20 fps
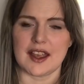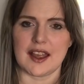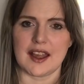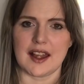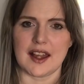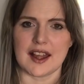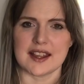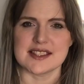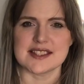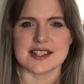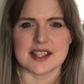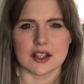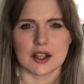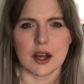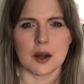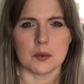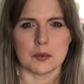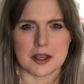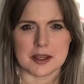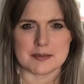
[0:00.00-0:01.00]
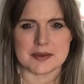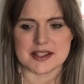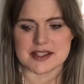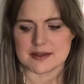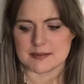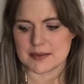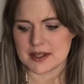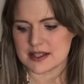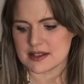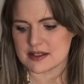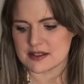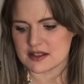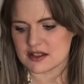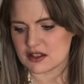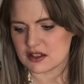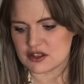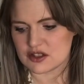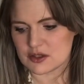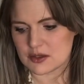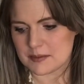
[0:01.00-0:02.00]
I still got wee bits and pieces
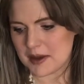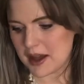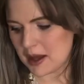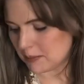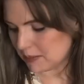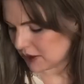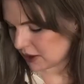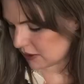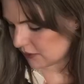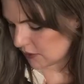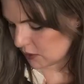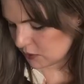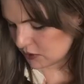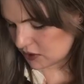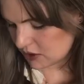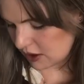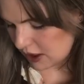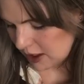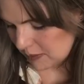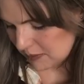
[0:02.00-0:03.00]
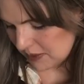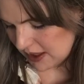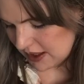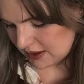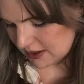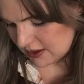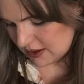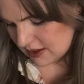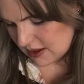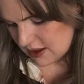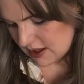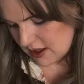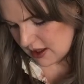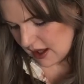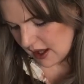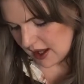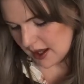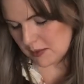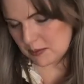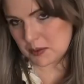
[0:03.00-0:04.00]
done, so I'm happy enough. Oh, sorry, pet.
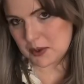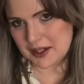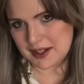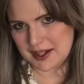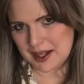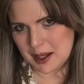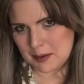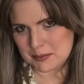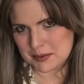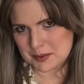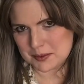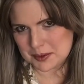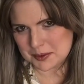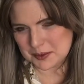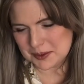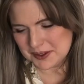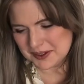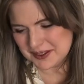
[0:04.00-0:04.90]
I am quite happy with them.